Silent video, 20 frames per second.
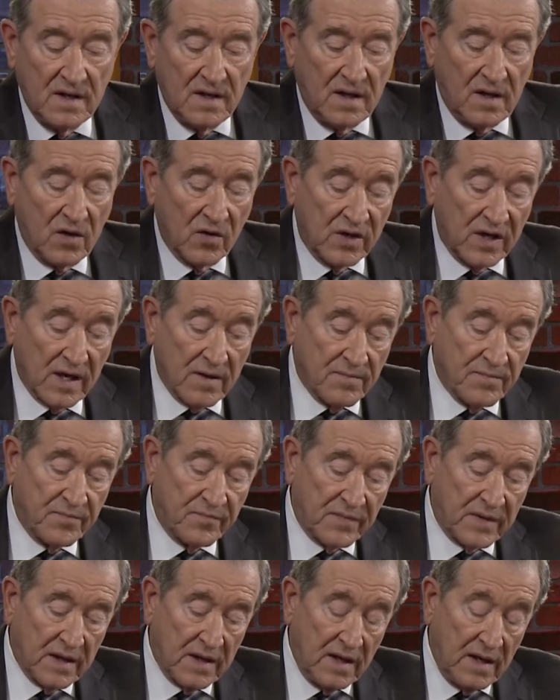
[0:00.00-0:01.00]
Okay,
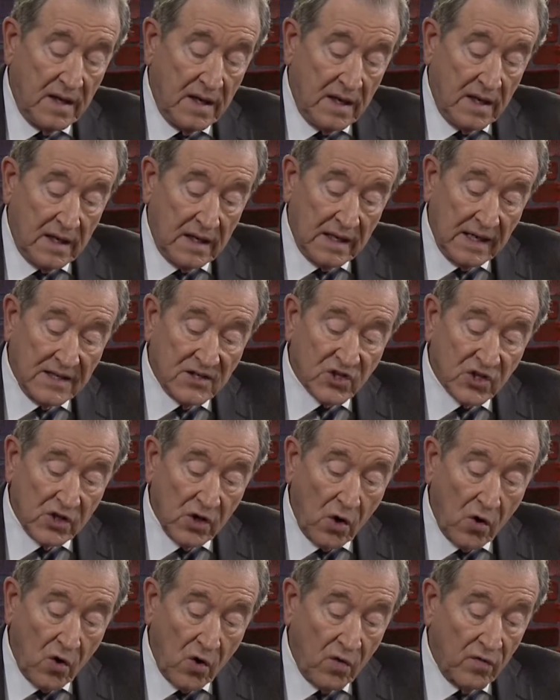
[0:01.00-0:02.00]
Let's
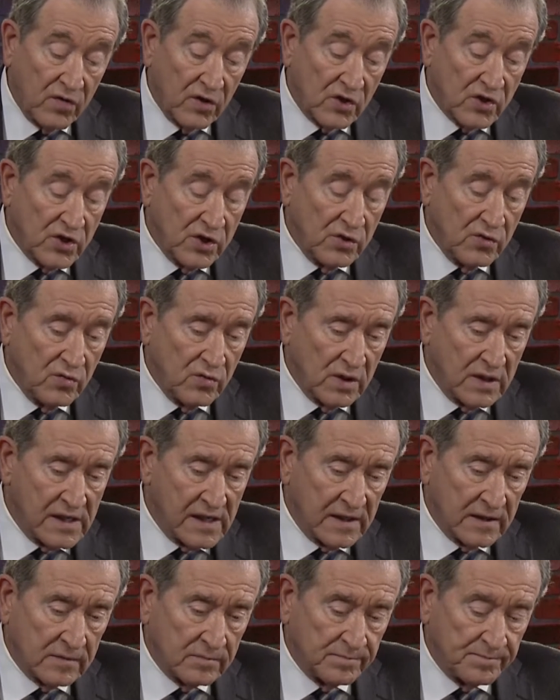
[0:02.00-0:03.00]
go over to
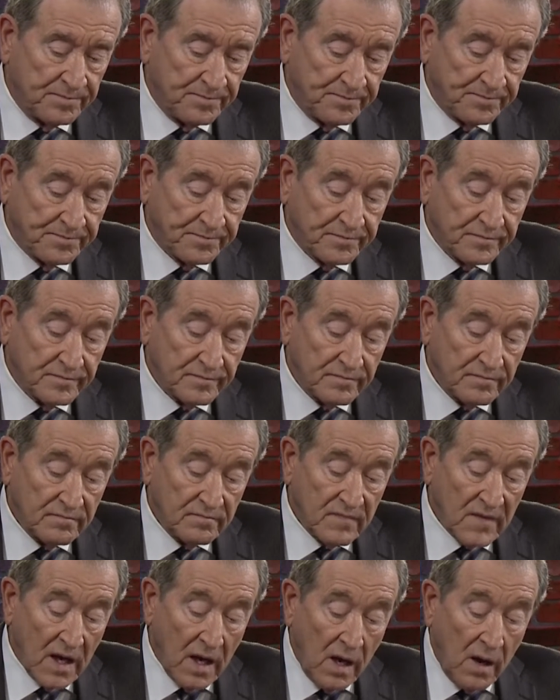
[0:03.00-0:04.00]
um,
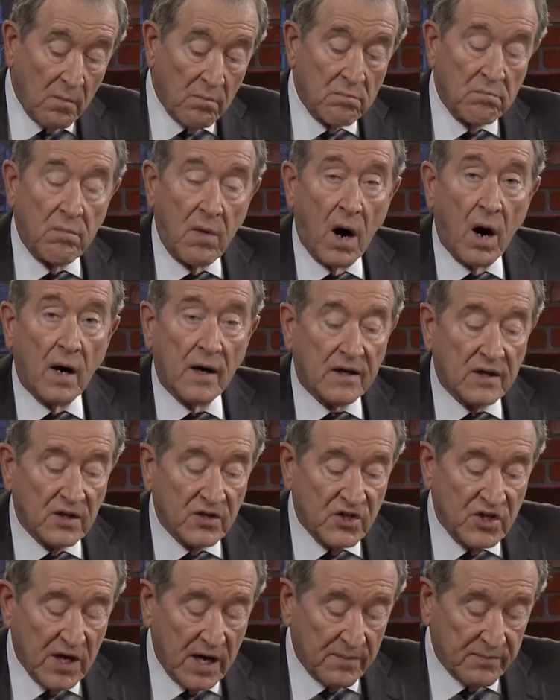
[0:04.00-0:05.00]
Mark
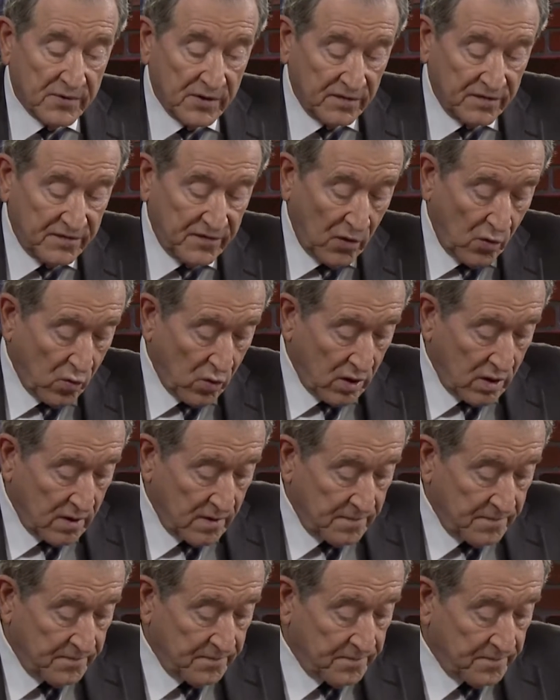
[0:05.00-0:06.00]
chapter 4.
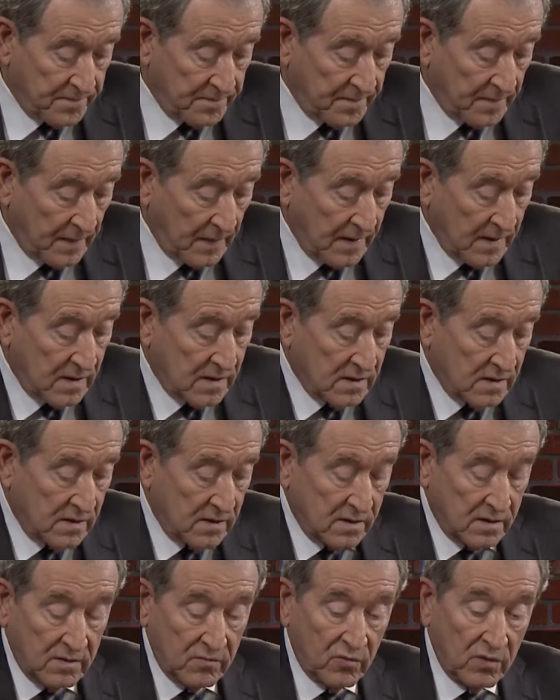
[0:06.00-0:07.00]

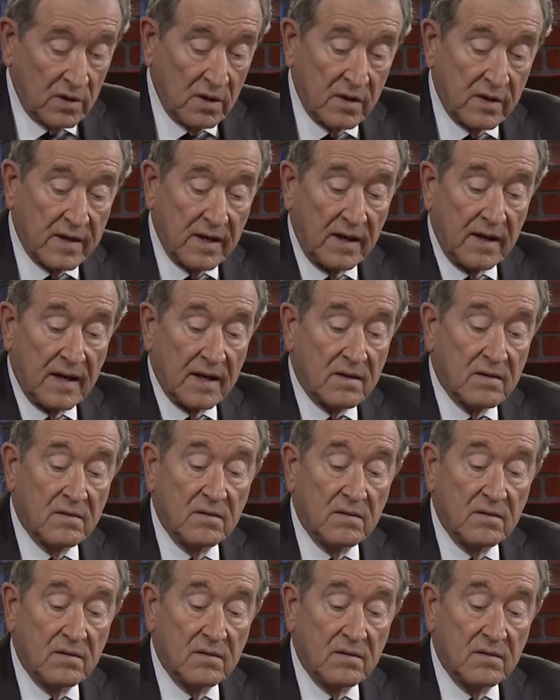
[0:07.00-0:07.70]
Look, we're looking at